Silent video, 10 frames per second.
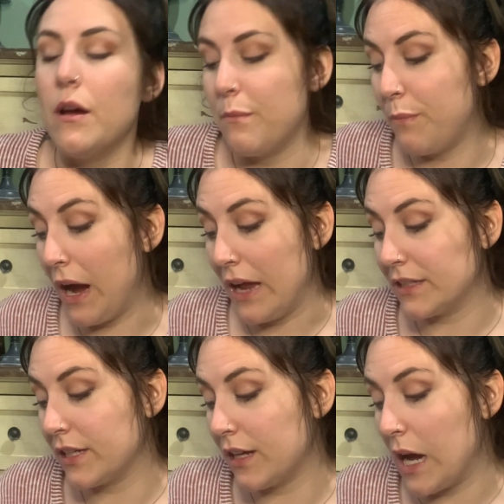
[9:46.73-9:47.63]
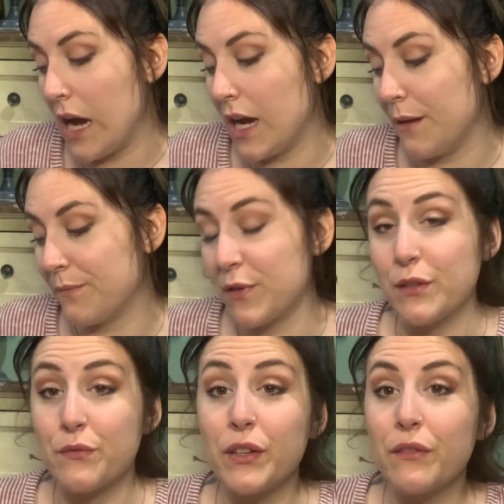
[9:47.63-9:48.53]
But, so I
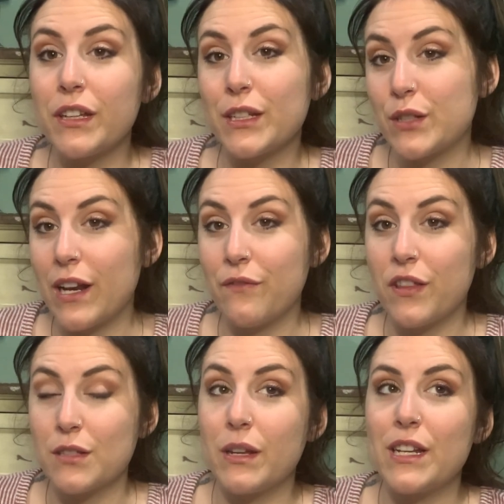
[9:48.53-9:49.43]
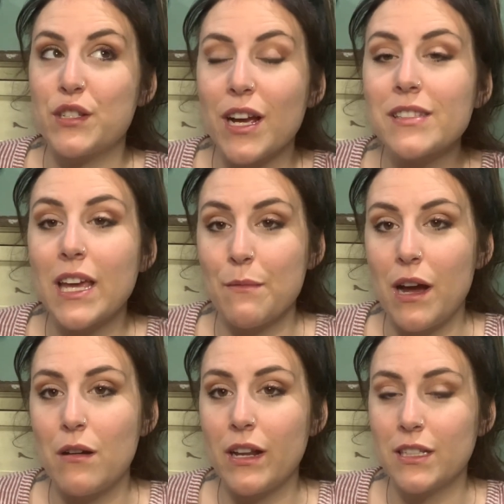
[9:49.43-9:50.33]
was really excited for this one. It just came
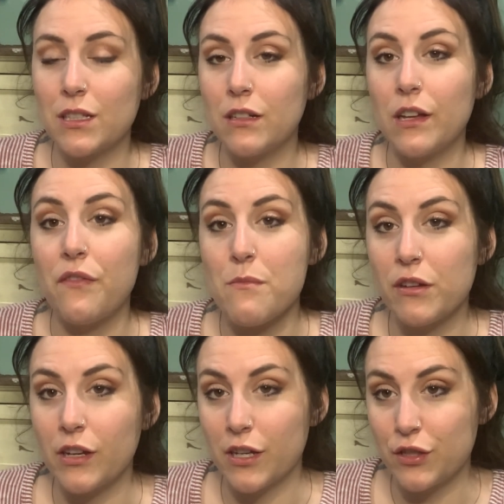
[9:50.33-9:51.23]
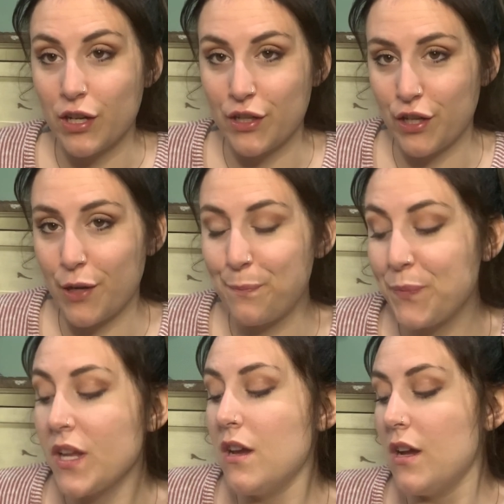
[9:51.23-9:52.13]
out, and it's called A Familiar Stranger.
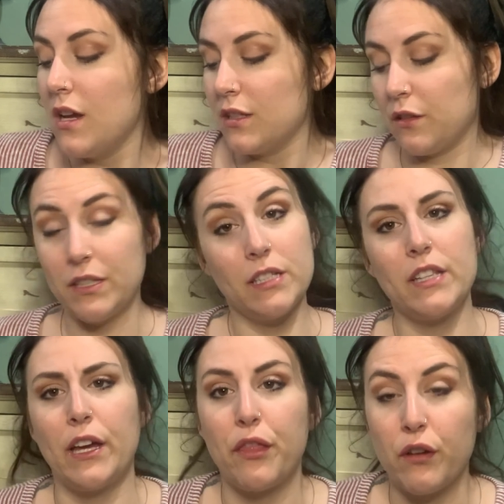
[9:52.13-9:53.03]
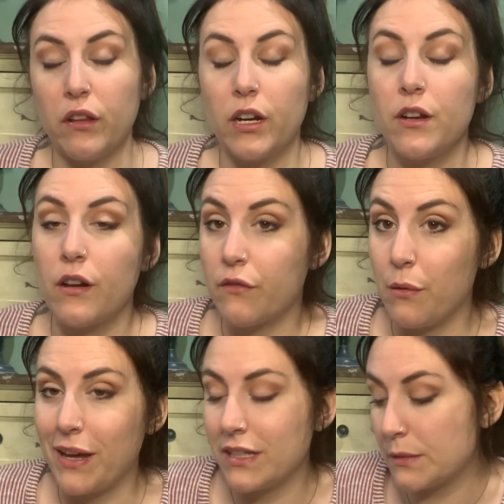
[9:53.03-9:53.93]
So this is like a thriller, not a
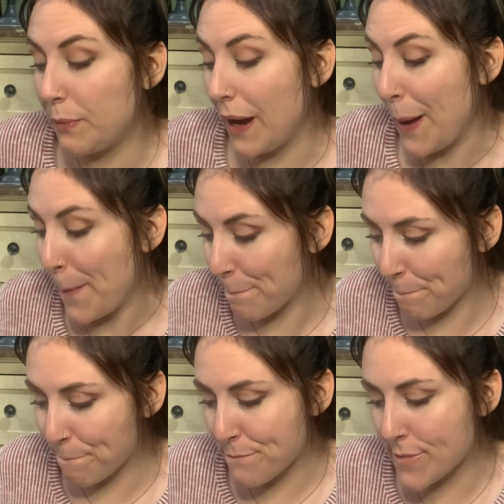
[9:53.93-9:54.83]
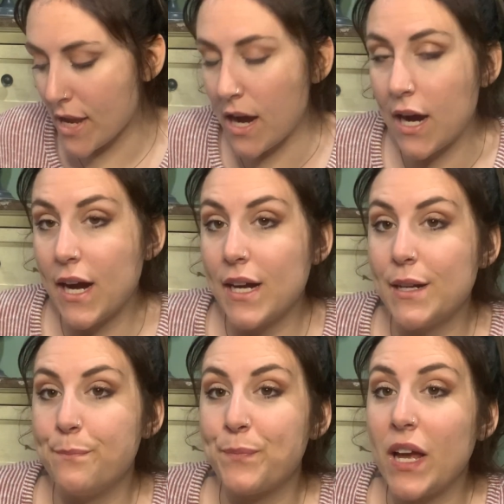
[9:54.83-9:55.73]
romance, but
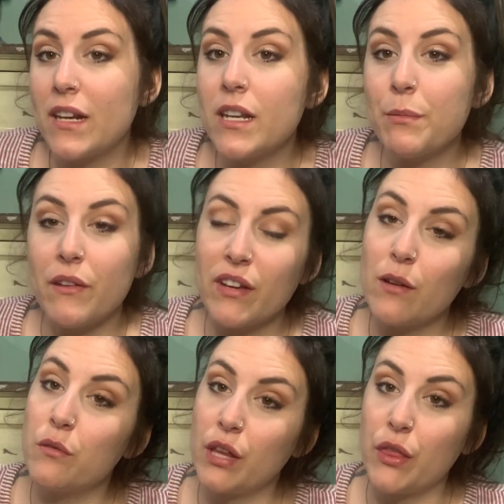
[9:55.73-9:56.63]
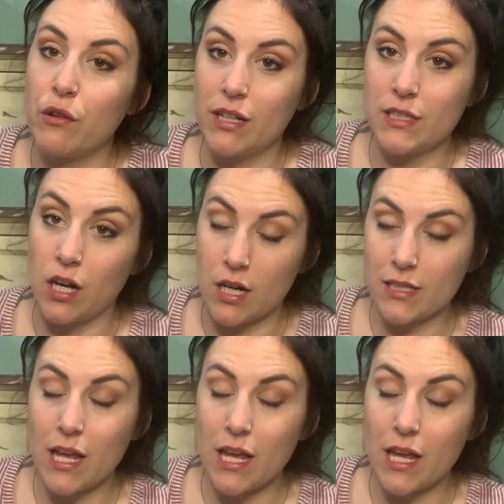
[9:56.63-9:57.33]
I ended up giving it only 3 stars.